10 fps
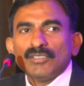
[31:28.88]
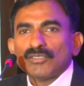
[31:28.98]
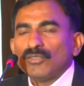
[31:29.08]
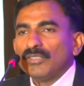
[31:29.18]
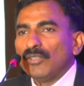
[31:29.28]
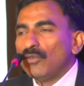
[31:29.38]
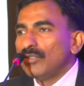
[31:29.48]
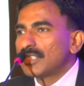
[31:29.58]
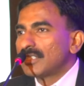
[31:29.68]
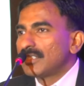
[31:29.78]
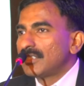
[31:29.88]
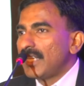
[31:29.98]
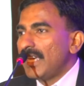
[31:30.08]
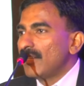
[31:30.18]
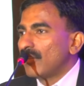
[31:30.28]
So the whole
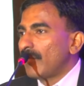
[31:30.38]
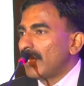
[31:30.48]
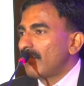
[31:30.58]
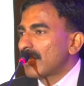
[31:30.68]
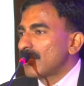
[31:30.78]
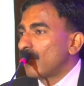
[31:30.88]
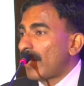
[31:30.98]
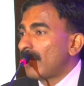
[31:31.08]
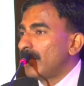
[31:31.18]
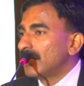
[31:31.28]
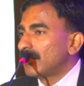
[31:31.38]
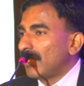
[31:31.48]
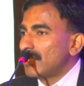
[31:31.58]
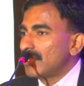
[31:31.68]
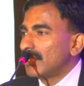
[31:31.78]
chain of manufacturing or where build
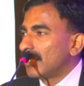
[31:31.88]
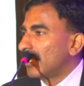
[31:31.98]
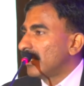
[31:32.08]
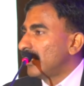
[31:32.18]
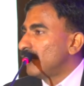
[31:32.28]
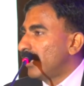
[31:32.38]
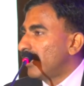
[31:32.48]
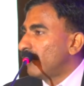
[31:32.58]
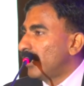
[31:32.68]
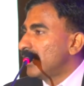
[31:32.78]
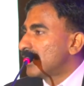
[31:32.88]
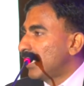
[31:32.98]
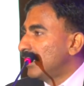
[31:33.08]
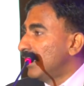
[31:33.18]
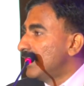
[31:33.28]
strategy that you have, whether it's
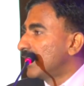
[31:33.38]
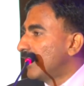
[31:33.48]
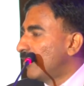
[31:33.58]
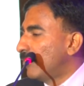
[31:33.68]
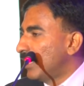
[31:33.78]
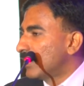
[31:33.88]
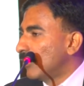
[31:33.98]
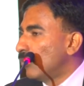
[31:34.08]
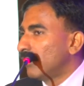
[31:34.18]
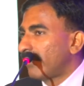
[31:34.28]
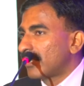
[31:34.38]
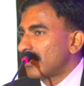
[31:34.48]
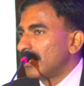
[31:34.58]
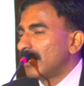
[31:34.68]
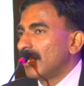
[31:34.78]
China is a given place, the world
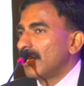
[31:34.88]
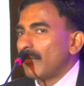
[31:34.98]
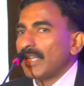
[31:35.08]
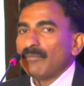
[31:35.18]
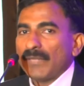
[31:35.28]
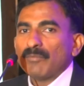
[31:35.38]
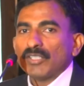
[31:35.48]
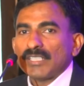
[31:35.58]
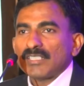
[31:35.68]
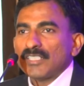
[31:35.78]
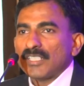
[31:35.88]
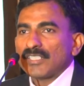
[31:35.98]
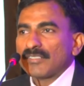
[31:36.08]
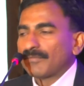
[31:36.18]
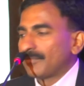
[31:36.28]
factory might potentially
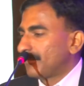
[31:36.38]
change.